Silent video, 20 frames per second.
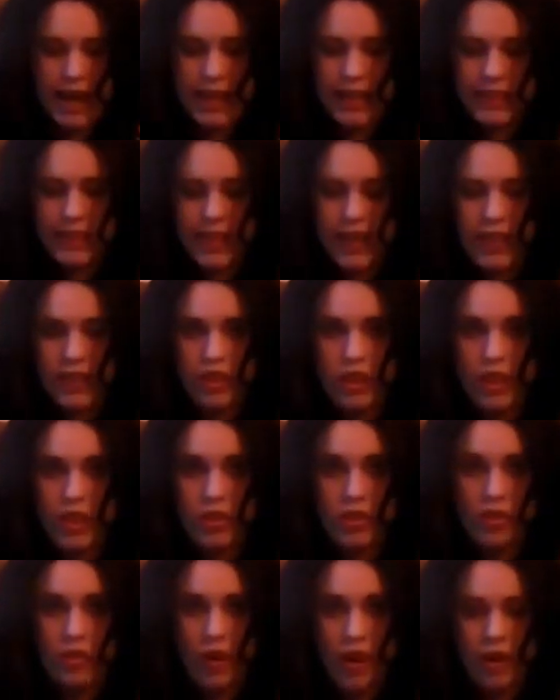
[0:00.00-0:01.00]
8
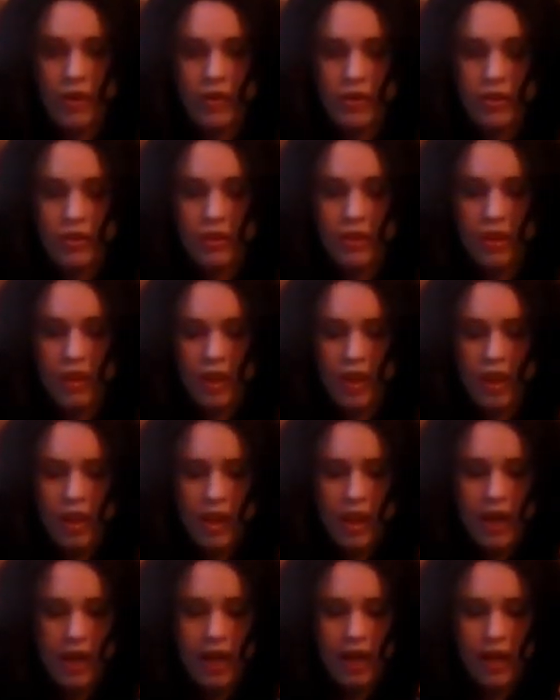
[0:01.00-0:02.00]
inches across.
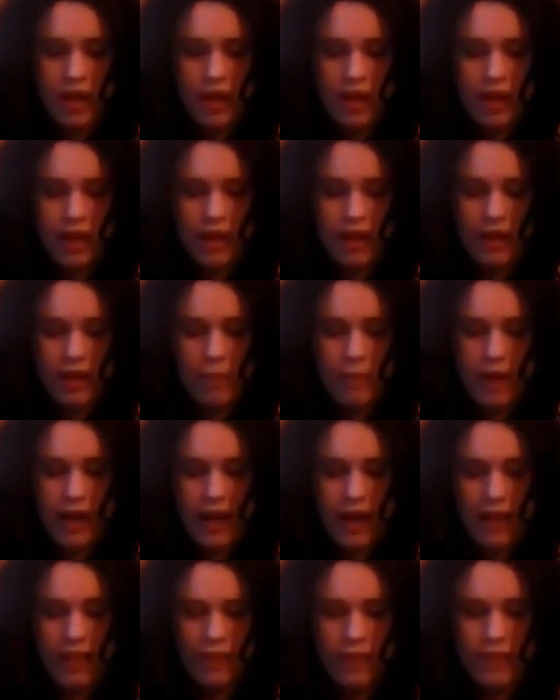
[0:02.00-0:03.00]
And
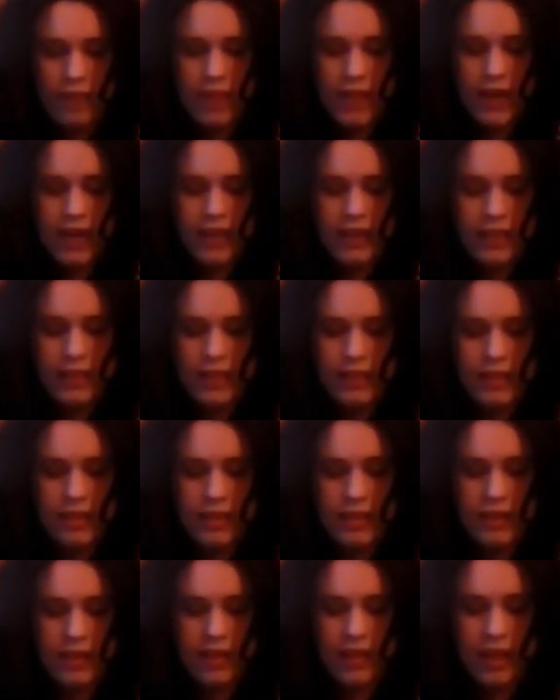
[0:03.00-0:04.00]

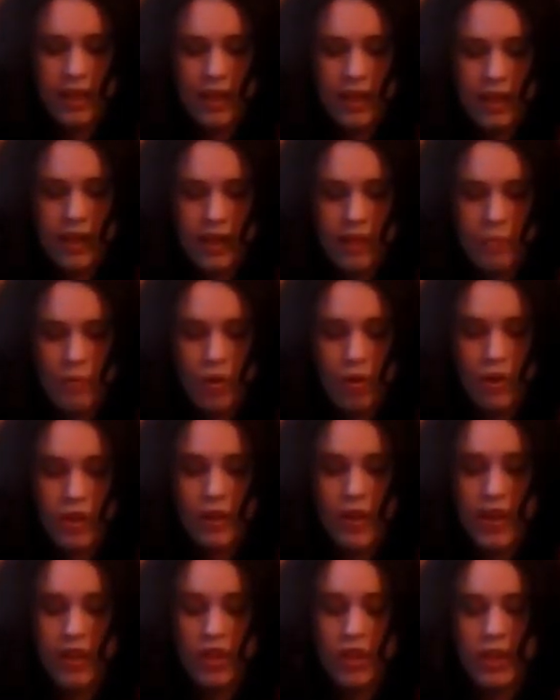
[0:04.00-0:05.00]
this
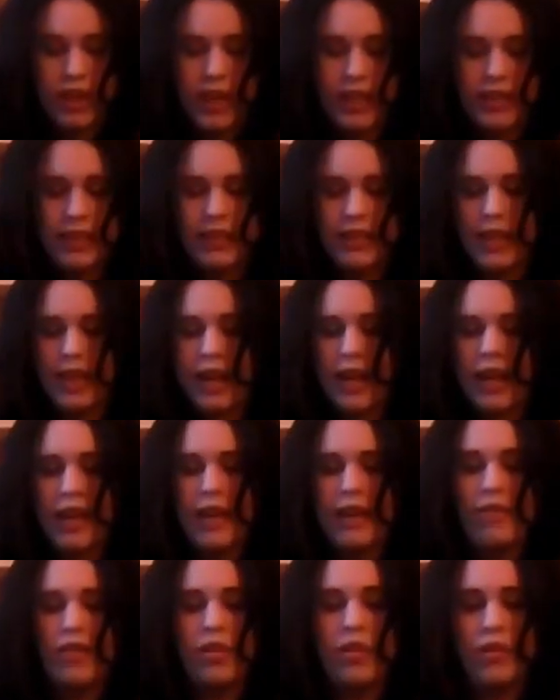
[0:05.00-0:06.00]
also actually is a,
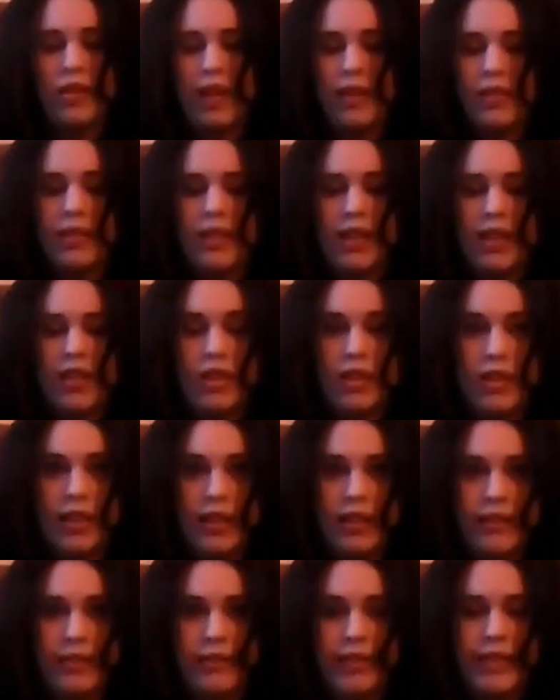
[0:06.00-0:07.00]
if you look down the side you
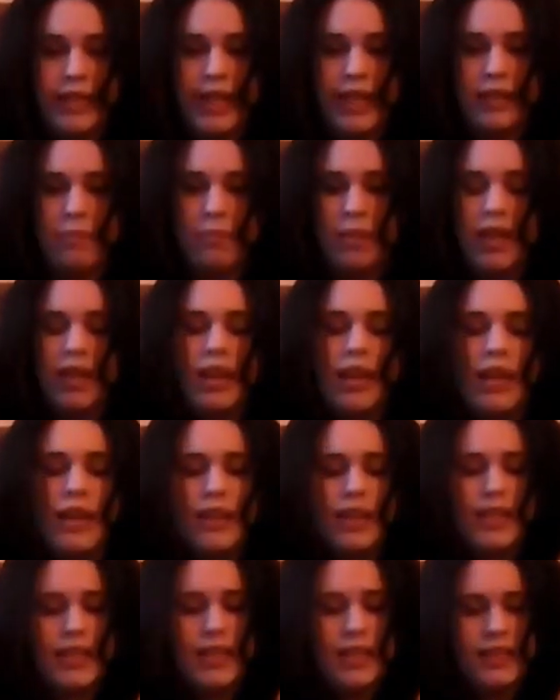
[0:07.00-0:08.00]
see a little seam.
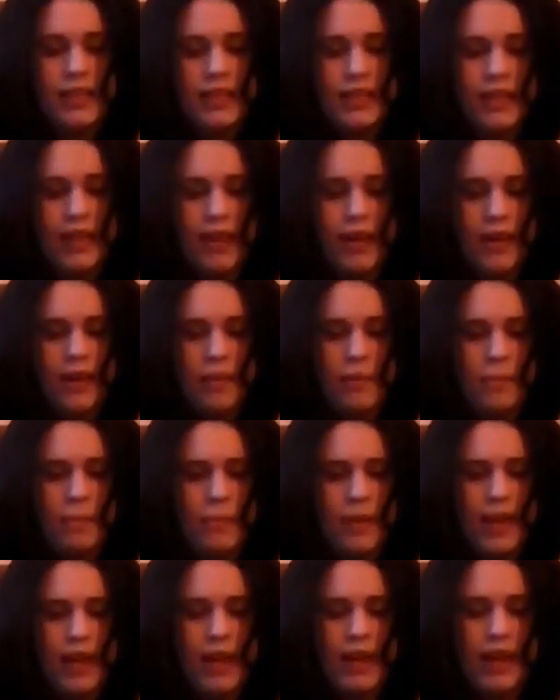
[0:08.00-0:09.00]
This is
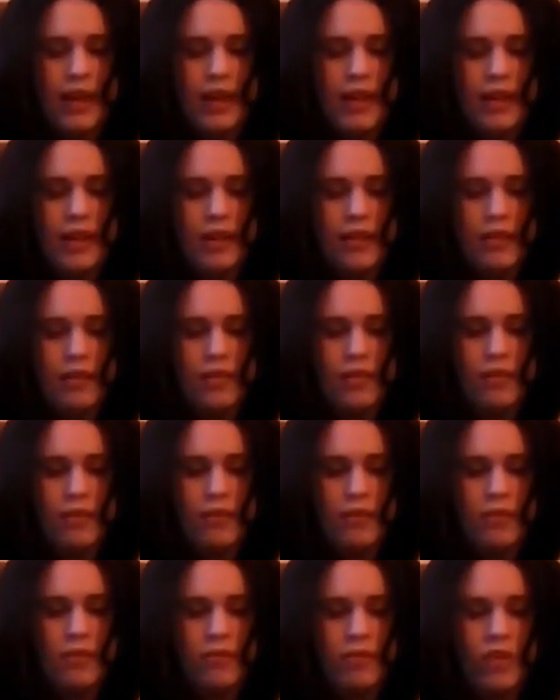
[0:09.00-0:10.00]
a
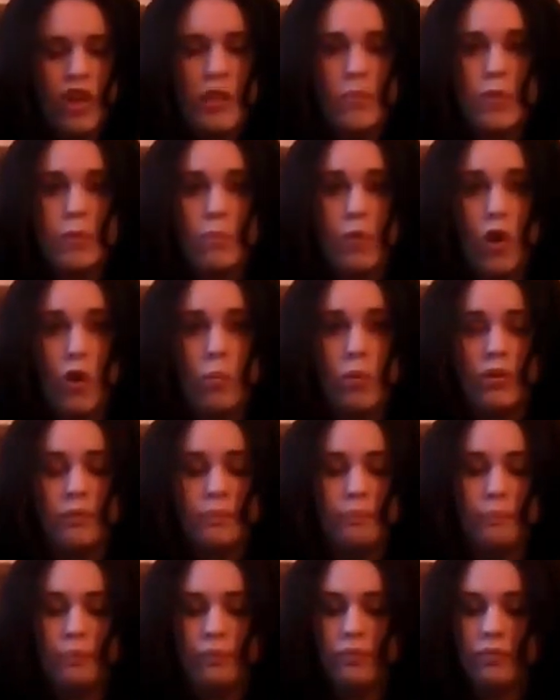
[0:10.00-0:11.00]
Christmas
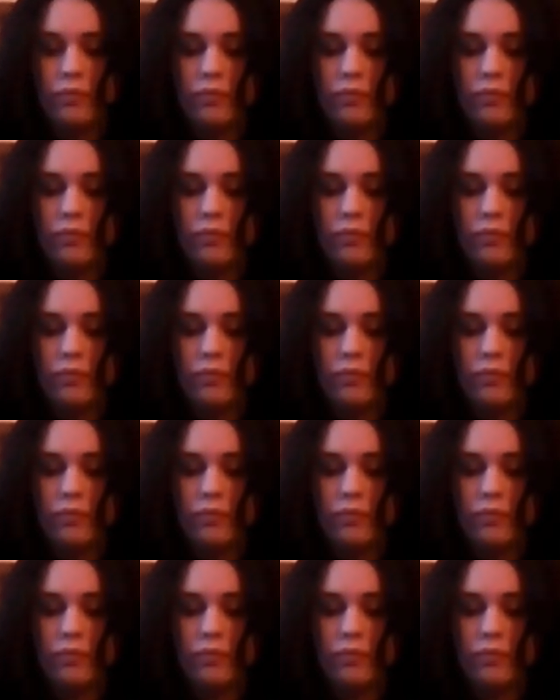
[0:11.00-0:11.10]
bauble.